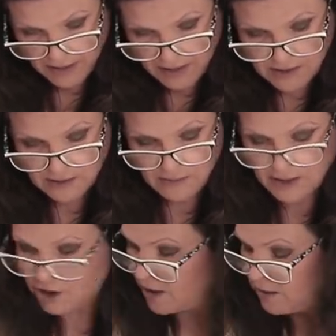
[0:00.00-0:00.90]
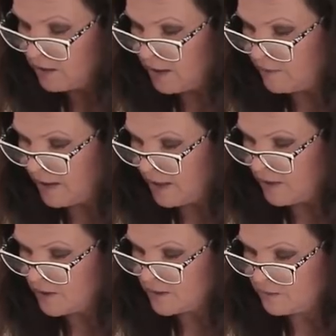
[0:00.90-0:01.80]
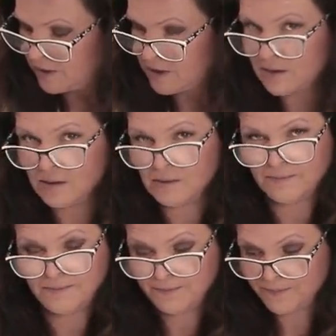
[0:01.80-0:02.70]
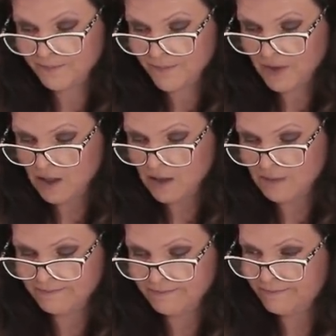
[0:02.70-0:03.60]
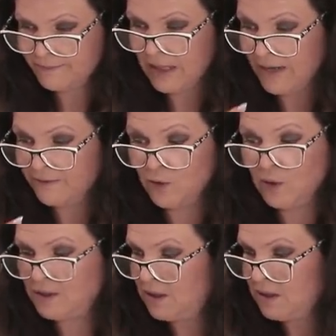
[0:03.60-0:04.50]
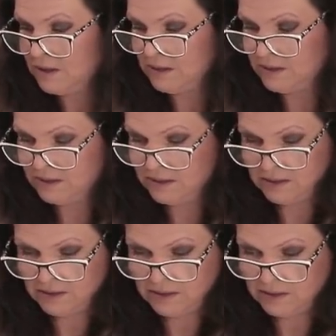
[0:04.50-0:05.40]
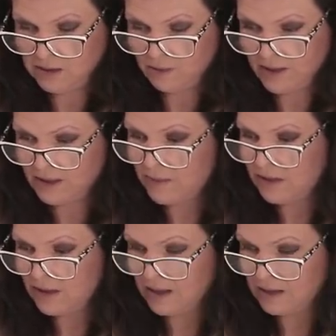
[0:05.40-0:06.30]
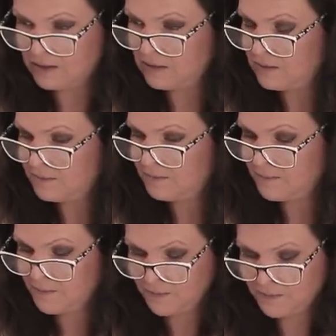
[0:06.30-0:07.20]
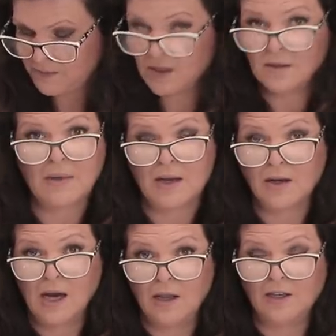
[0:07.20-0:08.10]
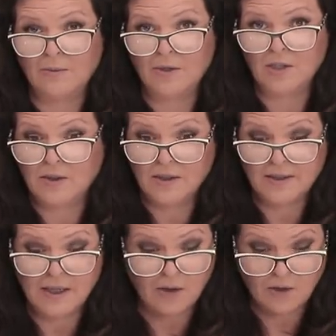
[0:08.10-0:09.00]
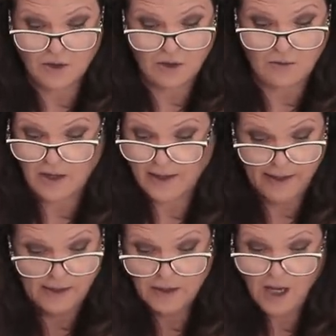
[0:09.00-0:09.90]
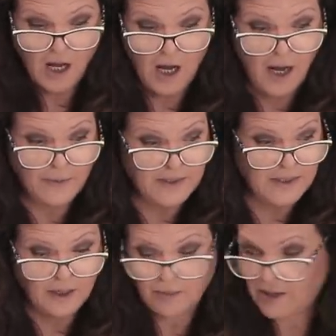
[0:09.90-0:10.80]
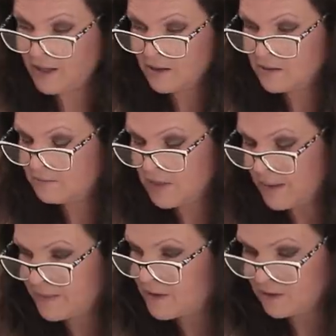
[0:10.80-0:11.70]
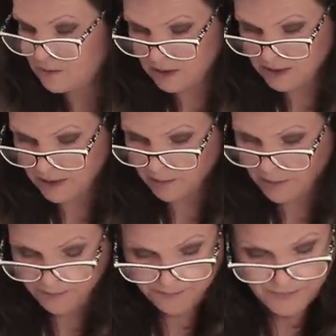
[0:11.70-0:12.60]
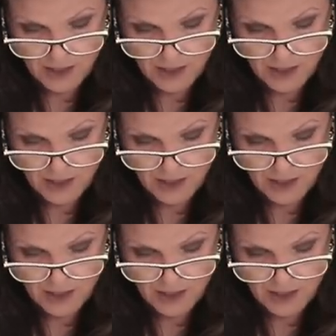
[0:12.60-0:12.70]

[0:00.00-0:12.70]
painted my gel na my nails with um, blindfolded. Don't recommend that. Doesn't matter how long you've been doing this and how good you are at it. I was terrible at it. Absolutely terrible.